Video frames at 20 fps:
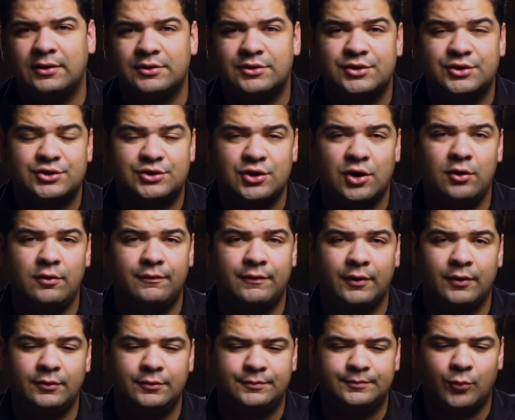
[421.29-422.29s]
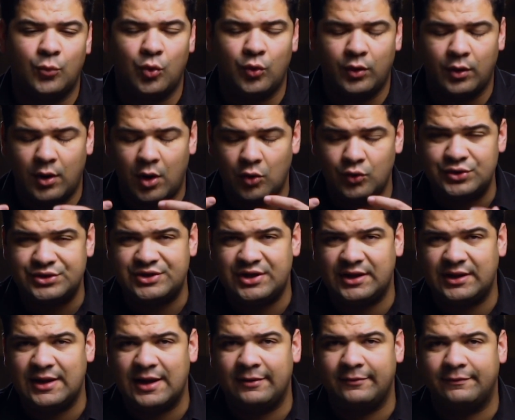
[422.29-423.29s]
server hosting
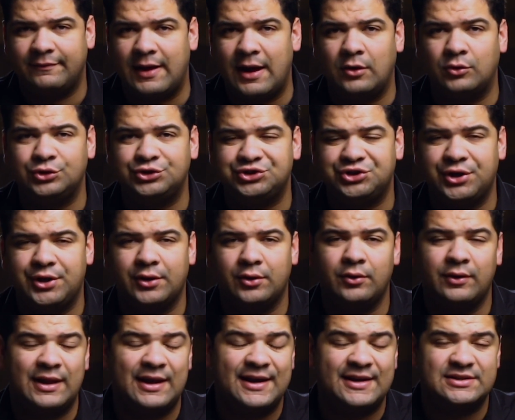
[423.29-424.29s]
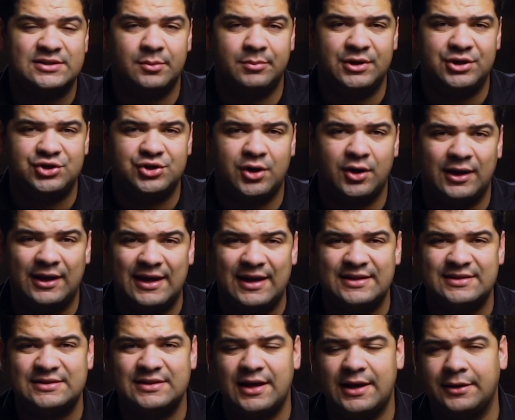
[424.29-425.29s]
that file share or that SMB share gets
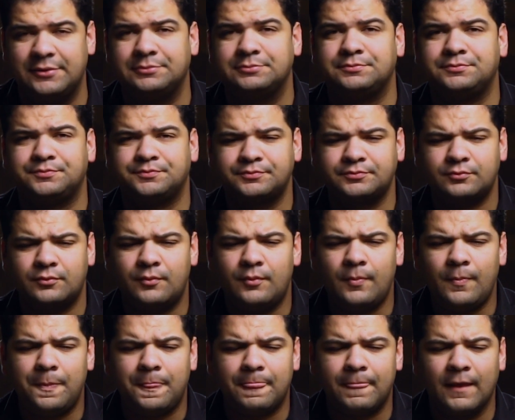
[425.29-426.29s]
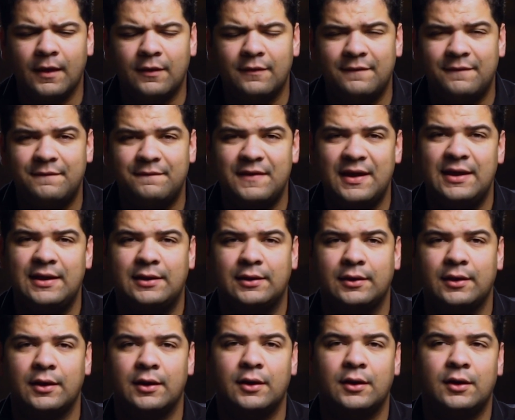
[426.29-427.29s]
that fake
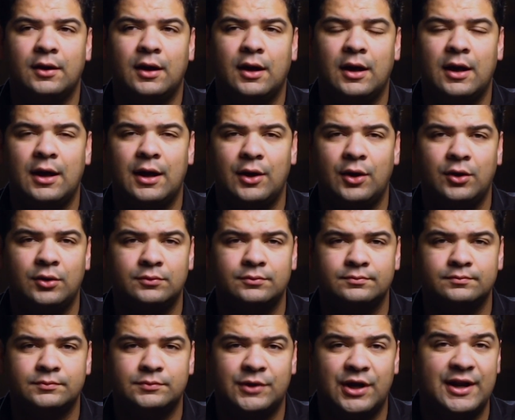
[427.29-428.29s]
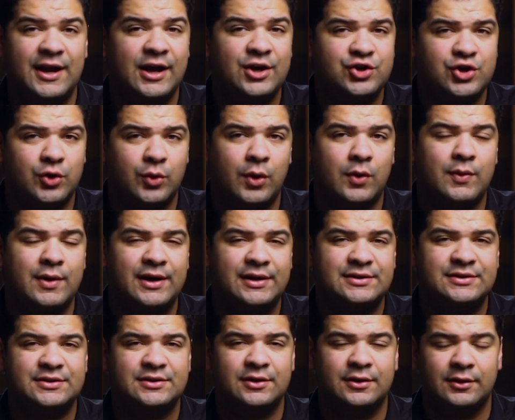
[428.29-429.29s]
connection
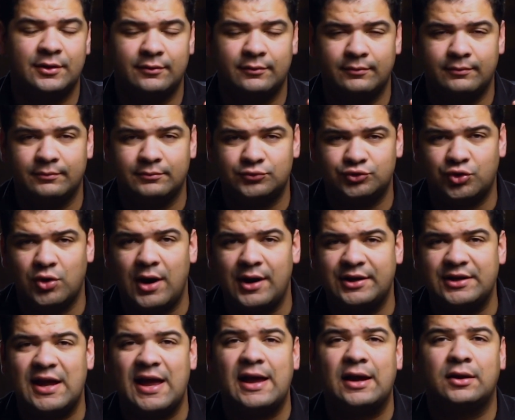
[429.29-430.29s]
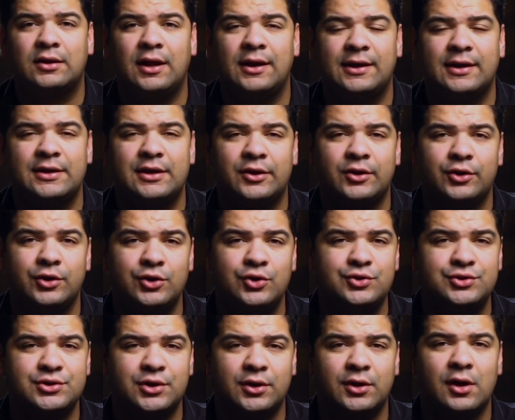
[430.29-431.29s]
request trying to act like another
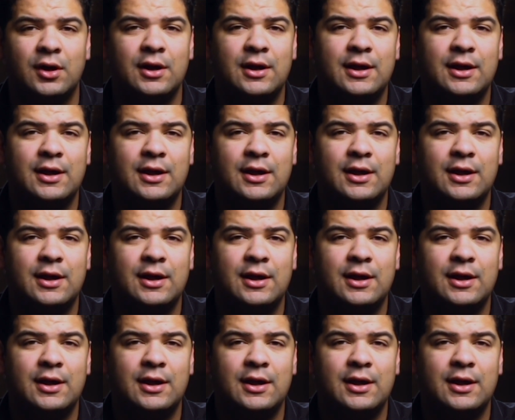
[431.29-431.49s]
user,